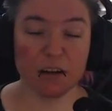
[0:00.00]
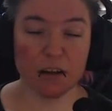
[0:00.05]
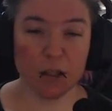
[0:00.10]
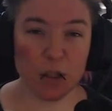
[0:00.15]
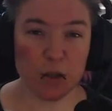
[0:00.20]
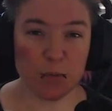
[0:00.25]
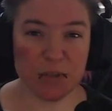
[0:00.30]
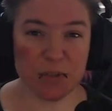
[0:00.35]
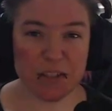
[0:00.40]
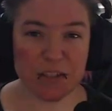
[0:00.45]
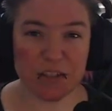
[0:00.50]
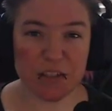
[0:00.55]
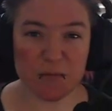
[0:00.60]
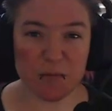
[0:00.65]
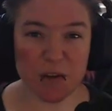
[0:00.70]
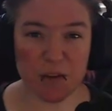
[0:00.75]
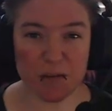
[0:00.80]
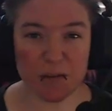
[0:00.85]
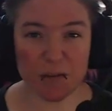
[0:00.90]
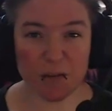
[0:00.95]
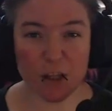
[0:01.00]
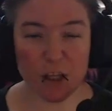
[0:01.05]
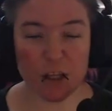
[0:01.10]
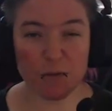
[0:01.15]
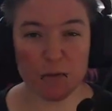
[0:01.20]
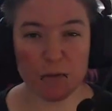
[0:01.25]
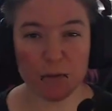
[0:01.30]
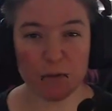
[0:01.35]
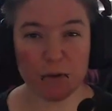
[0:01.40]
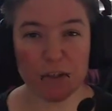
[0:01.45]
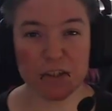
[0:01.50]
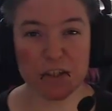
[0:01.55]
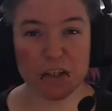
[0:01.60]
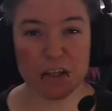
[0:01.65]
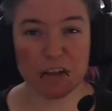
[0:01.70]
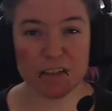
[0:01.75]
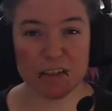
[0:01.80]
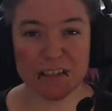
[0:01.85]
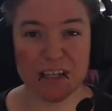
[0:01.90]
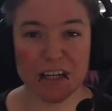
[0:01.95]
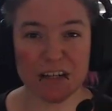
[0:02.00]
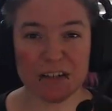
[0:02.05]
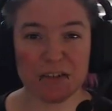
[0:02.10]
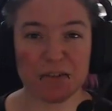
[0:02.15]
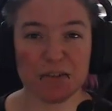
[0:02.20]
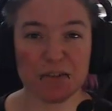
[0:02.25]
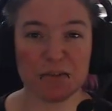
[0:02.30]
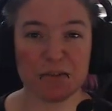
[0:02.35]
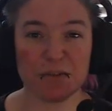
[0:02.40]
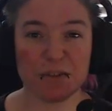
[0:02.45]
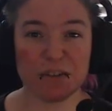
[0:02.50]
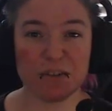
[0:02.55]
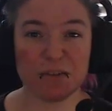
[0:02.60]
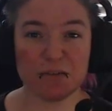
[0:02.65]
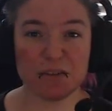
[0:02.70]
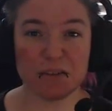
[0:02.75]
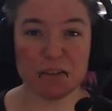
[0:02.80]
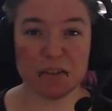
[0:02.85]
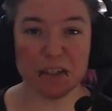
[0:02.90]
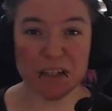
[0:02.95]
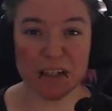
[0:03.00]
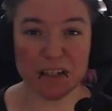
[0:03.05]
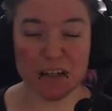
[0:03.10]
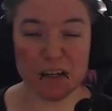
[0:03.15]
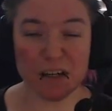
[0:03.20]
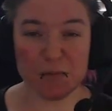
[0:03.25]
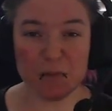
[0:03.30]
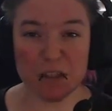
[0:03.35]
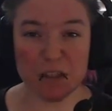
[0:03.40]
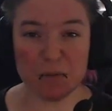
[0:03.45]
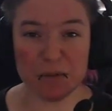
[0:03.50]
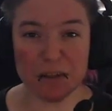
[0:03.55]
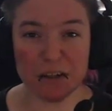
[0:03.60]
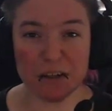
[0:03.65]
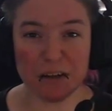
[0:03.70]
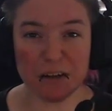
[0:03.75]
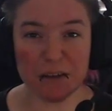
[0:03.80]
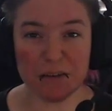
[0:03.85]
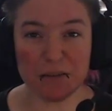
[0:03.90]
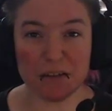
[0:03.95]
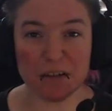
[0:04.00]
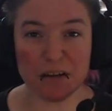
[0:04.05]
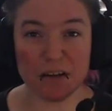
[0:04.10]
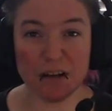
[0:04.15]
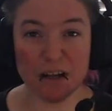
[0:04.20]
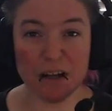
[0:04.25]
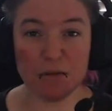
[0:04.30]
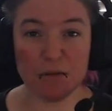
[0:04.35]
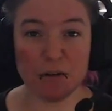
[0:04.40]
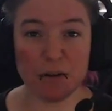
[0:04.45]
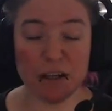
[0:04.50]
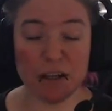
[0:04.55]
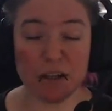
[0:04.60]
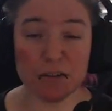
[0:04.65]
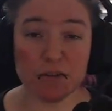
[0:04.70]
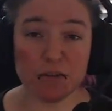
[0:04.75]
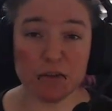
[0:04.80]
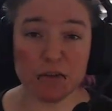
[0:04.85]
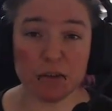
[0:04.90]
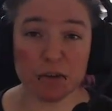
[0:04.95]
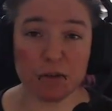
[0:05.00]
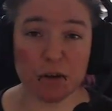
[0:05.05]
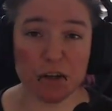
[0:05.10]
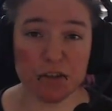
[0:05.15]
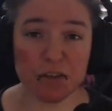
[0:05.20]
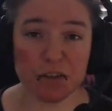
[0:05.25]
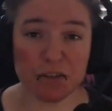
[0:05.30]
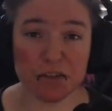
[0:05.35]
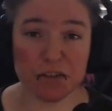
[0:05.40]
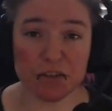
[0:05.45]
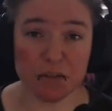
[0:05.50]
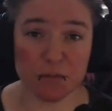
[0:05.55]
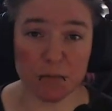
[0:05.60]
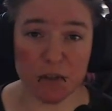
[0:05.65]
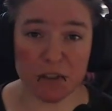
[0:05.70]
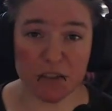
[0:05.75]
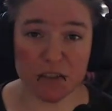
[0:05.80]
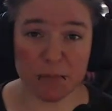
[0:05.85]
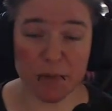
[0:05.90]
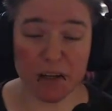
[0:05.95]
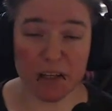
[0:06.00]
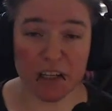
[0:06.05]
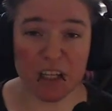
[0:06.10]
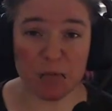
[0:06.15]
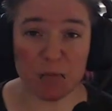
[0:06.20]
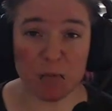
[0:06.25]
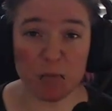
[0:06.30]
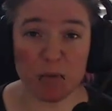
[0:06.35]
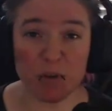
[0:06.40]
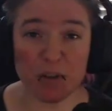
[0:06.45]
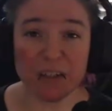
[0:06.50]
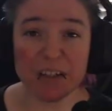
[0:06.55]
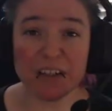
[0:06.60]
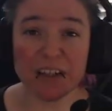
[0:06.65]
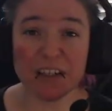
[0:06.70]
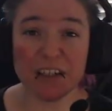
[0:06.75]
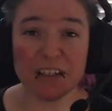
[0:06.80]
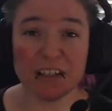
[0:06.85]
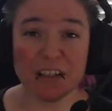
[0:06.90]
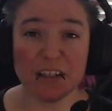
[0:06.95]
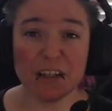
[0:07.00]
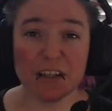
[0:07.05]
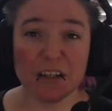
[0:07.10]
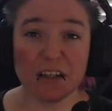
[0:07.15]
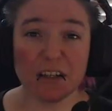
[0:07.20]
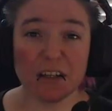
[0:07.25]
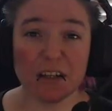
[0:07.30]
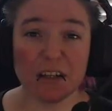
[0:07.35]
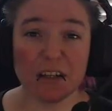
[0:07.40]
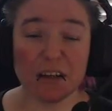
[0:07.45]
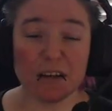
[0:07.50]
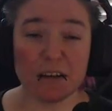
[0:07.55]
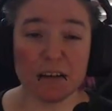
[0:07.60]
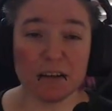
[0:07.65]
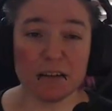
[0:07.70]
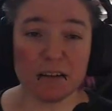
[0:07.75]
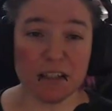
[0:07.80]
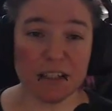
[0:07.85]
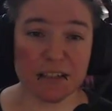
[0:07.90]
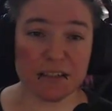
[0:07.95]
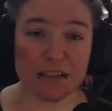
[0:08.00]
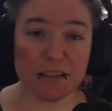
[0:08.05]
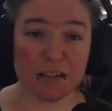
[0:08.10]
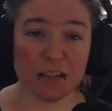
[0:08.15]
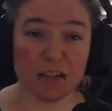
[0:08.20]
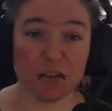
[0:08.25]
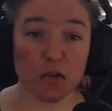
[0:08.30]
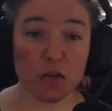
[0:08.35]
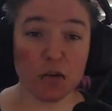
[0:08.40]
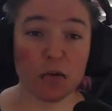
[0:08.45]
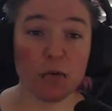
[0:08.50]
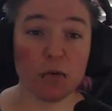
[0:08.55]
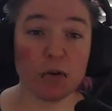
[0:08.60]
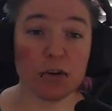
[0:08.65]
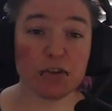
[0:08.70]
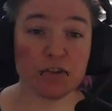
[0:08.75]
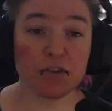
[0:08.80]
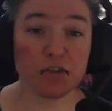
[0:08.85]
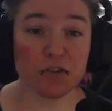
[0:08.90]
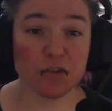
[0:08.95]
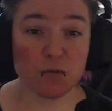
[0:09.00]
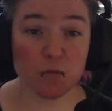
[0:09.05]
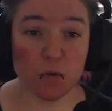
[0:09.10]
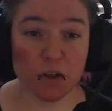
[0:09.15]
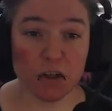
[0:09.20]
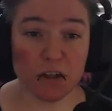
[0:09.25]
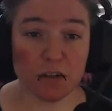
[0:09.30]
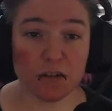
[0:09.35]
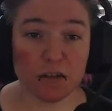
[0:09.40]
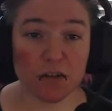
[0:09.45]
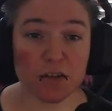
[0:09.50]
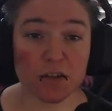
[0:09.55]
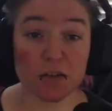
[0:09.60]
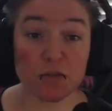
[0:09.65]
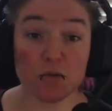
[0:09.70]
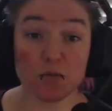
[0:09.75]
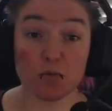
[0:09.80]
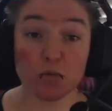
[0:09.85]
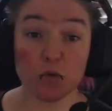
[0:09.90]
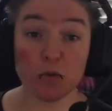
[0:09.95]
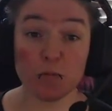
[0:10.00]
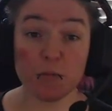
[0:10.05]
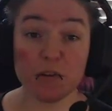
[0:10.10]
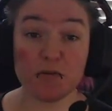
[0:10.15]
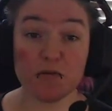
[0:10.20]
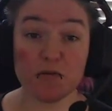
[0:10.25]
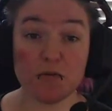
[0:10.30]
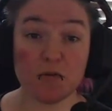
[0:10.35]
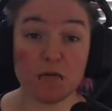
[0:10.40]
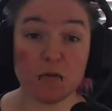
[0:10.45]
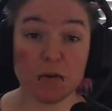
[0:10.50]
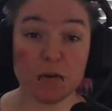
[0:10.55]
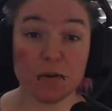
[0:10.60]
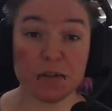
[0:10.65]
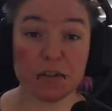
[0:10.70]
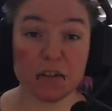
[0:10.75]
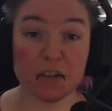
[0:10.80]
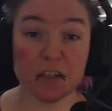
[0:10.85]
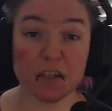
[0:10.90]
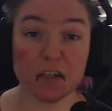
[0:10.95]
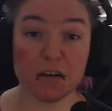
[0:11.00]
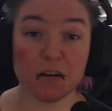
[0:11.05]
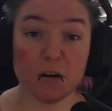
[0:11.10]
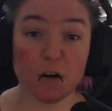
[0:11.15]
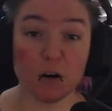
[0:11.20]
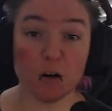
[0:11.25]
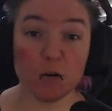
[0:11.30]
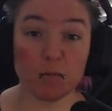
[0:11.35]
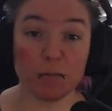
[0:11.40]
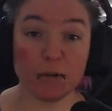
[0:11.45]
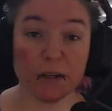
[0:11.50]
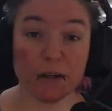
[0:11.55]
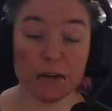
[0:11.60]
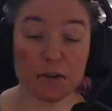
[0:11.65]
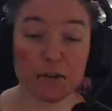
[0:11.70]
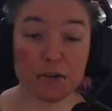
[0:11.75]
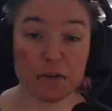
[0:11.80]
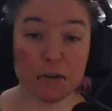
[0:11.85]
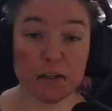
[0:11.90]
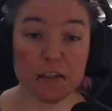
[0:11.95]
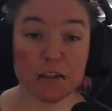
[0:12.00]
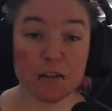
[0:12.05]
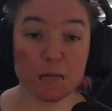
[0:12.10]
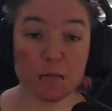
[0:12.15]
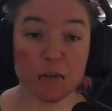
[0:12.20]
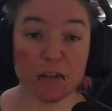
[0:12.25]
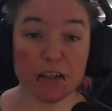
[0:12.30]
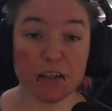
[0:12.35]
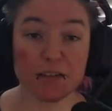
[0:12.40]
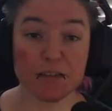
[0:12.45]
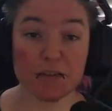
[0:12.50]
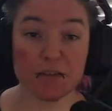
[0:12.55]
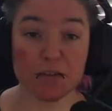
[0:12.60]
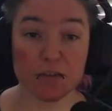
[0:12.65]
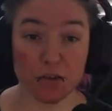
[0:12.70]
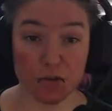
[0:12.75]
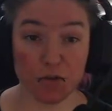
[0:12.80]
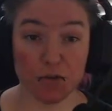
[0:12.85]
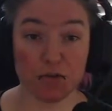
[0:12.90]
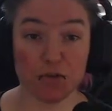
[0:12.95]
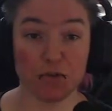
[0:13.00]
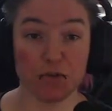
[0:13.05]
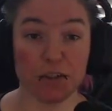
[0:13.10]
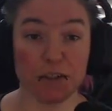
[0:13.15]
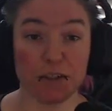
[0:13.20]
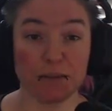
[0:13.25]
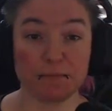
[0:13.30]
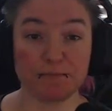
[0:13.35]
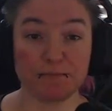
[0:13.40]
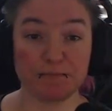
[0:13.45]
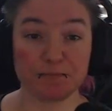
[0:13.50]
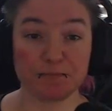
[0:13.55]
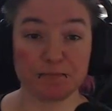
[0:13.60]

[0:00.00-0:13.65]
Hello, Mrs. Smith, and thank you for reaching out to Dr. Doolittle's clinic. I'm Liberty Nelson, and I will answer your questions to the best of my capability. Let's see. Your questions were, does Ruby the horse need gallbladder transplant surgery?